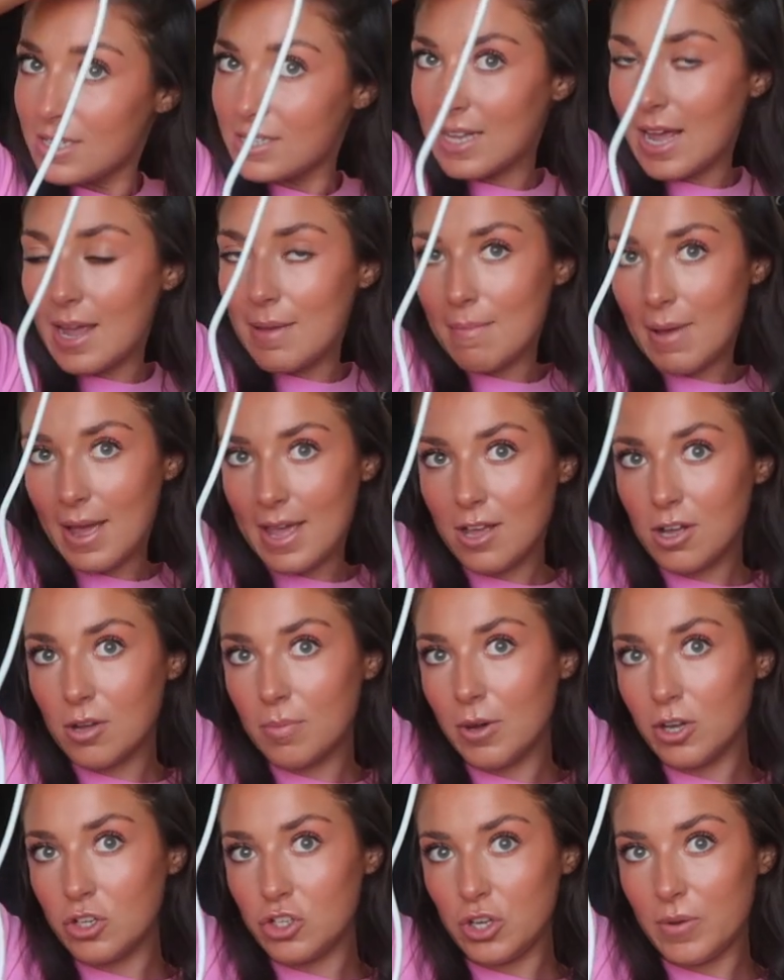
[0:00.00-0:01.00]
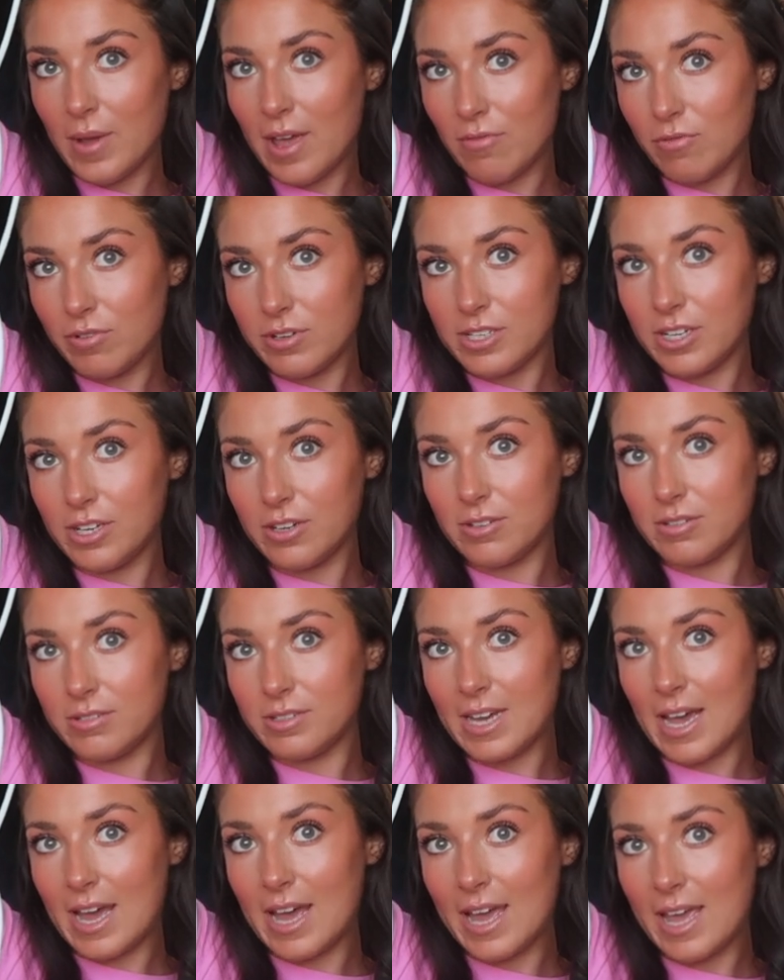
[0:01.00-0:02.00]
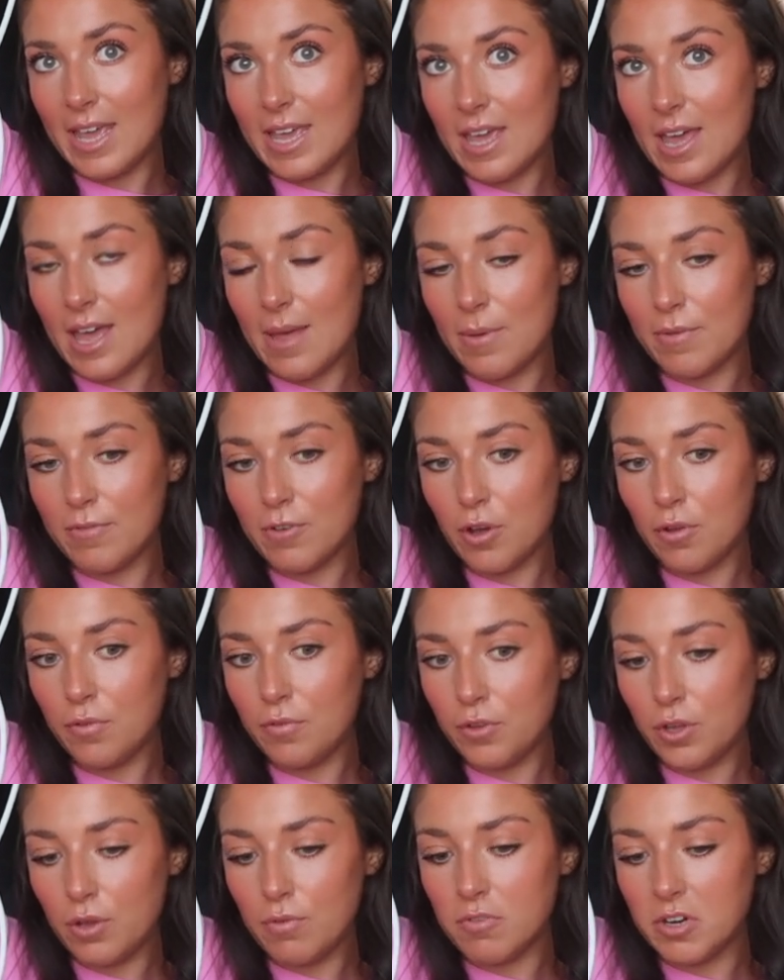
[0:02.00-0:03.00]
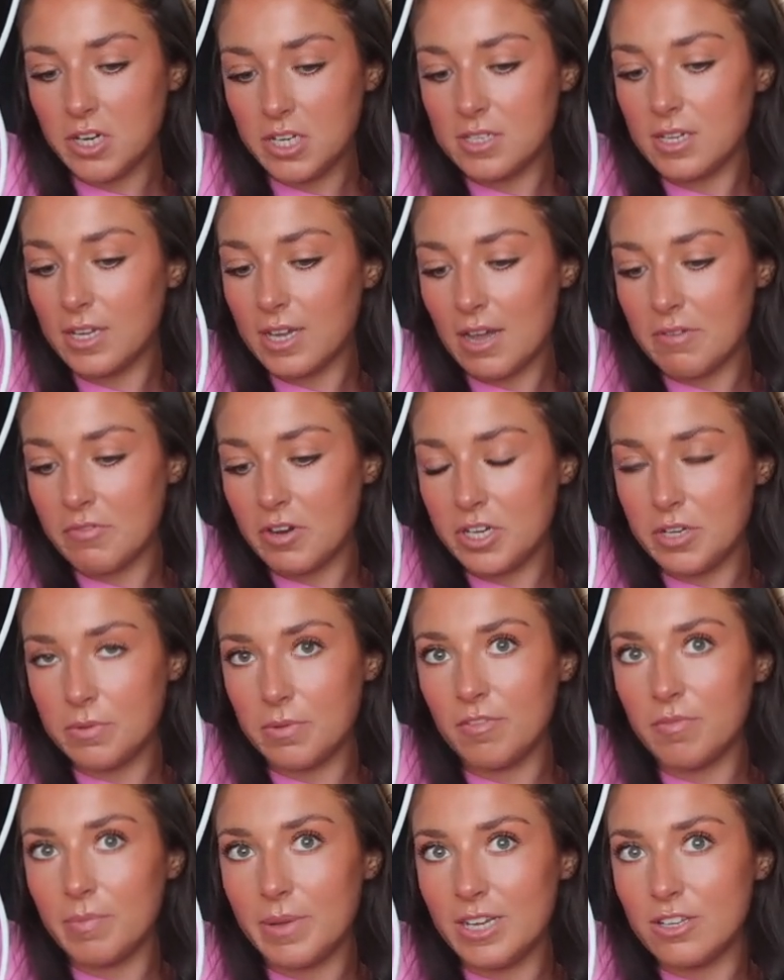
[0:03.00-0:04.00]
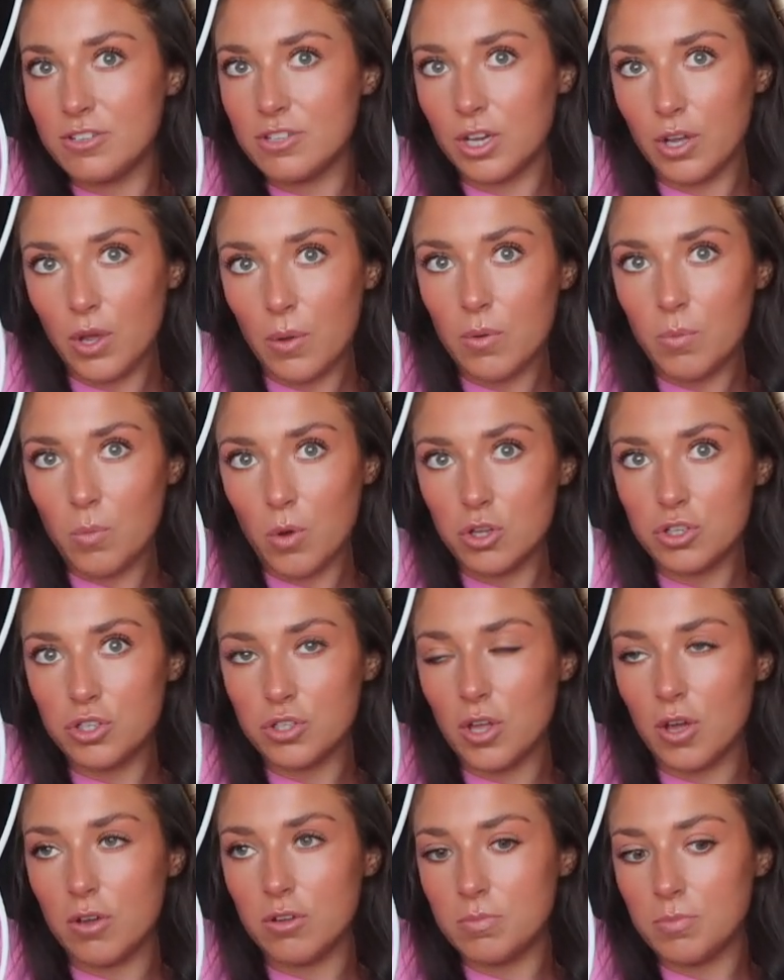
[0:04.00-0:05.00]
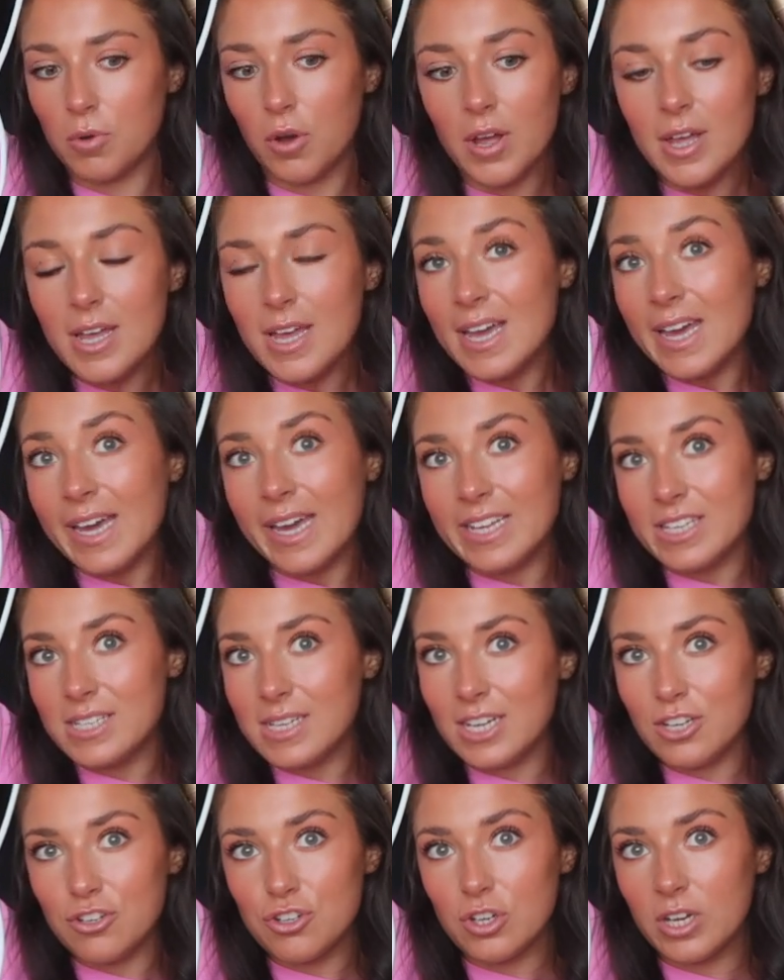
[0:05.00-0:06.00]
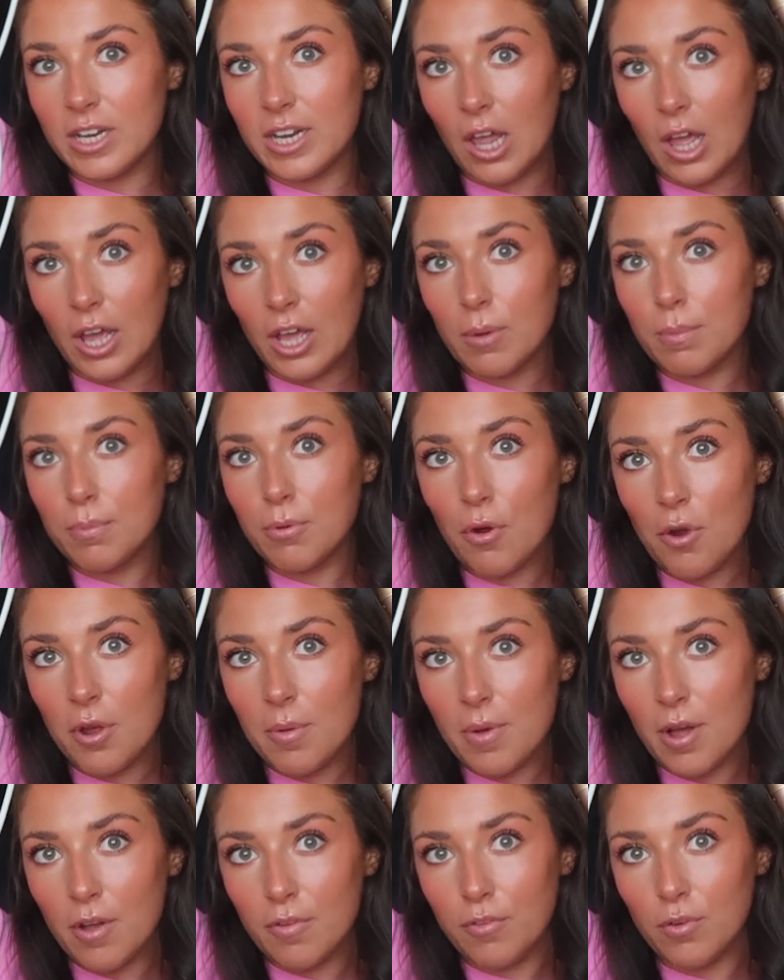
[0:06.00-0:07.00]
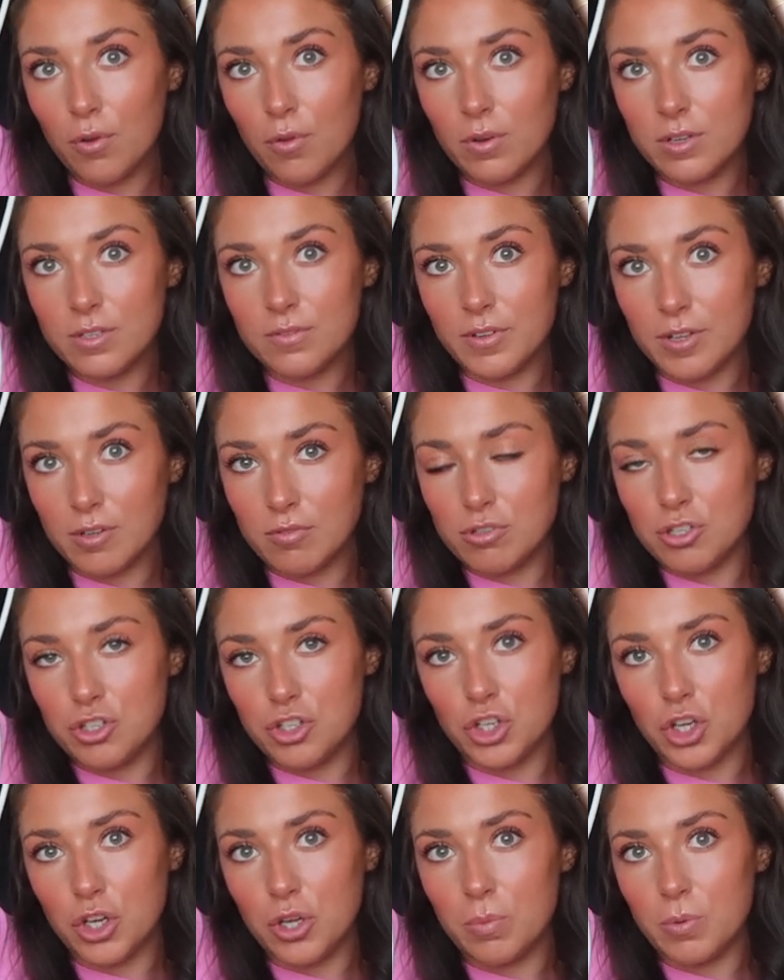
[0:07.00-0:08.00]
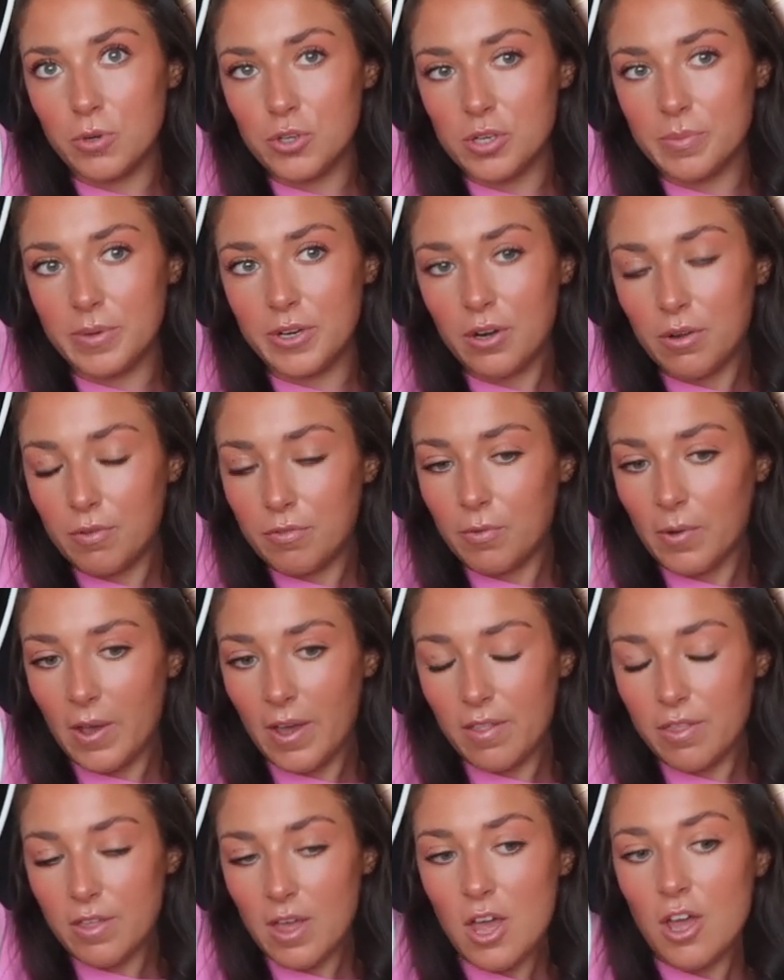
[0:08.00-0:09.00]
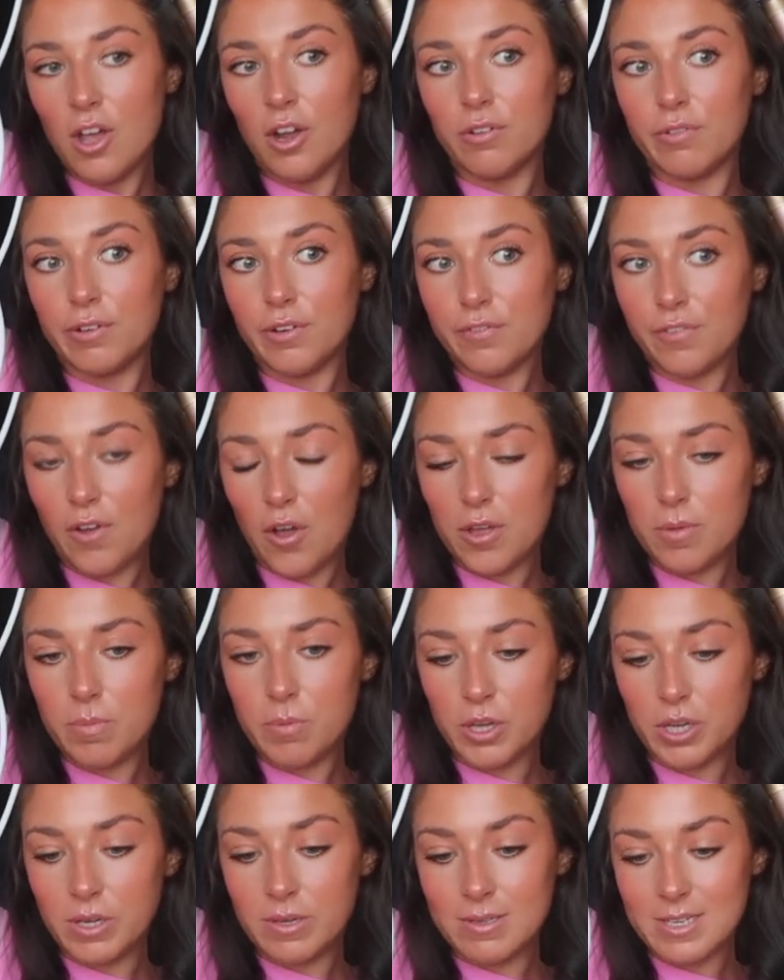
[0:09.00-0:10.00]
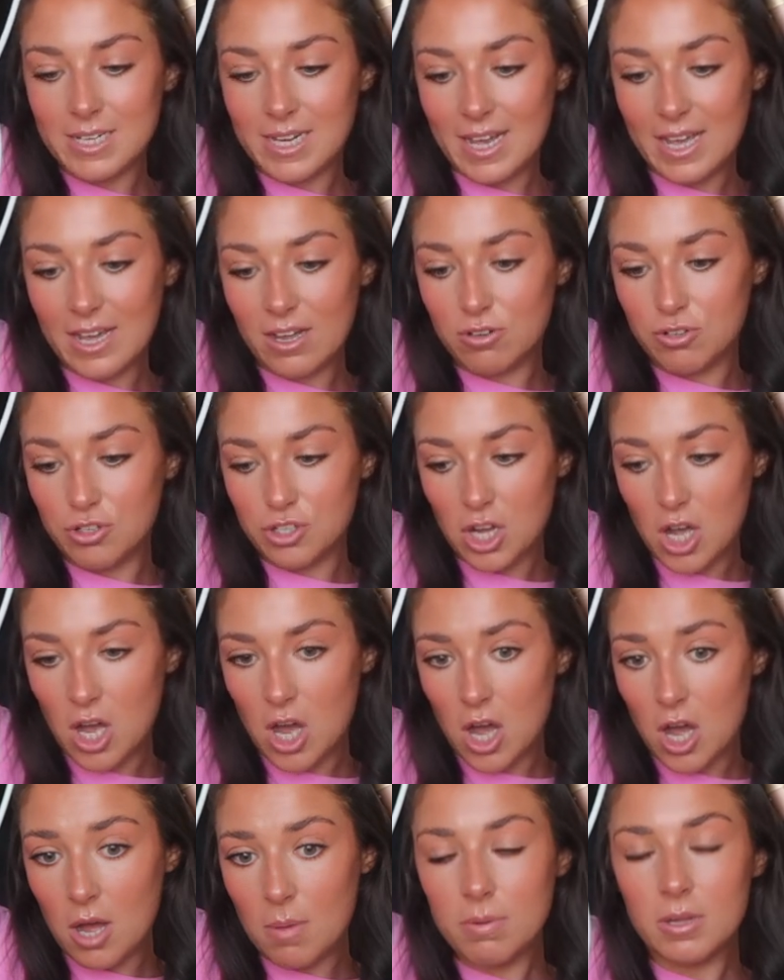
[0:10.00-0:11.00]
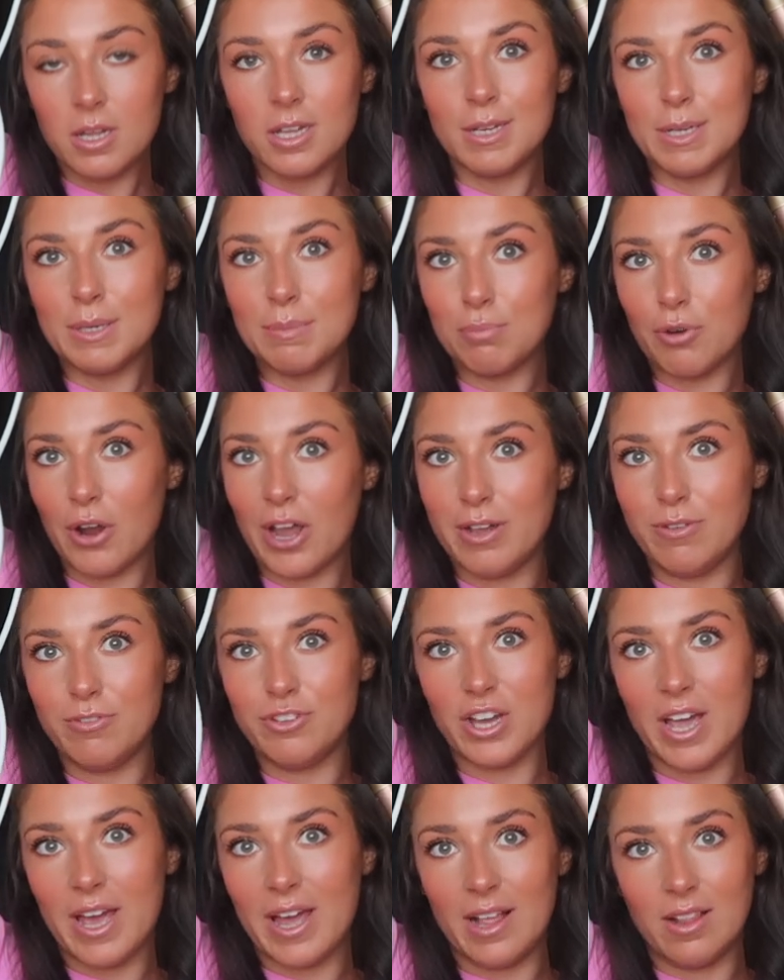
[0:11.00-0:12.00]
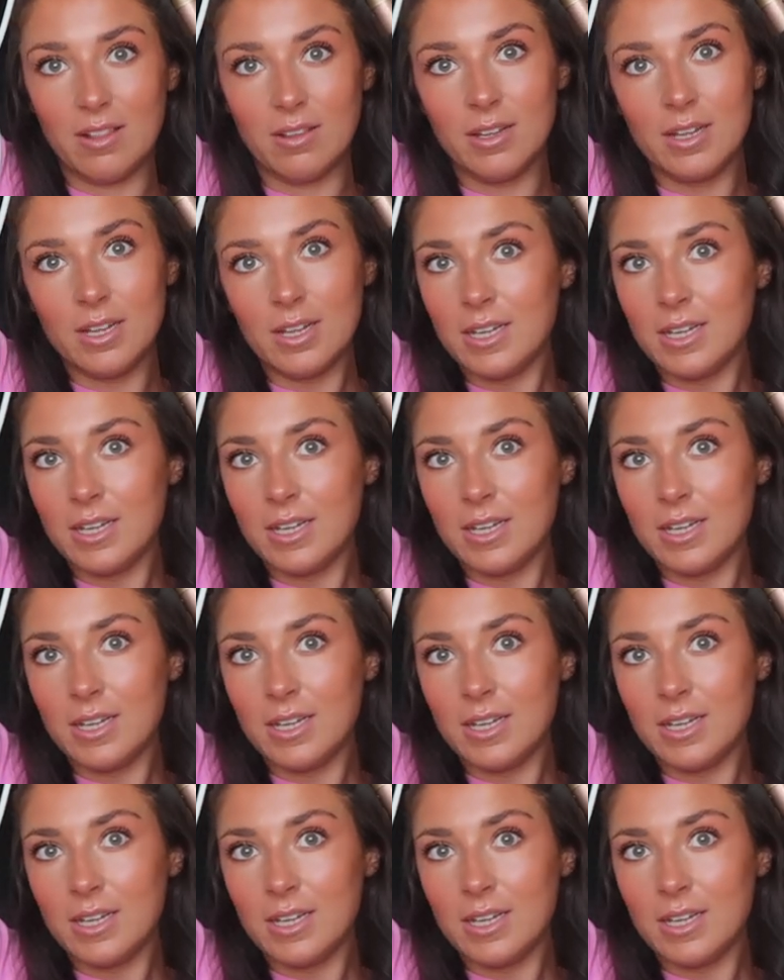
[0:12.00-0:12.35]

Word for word: same makeup I do every single day um, I've got a few recent get ready with me so go and watch those but it's literally like Primark Flawless Filter Dupe which I'm in love with Refy Beauty on top brow gel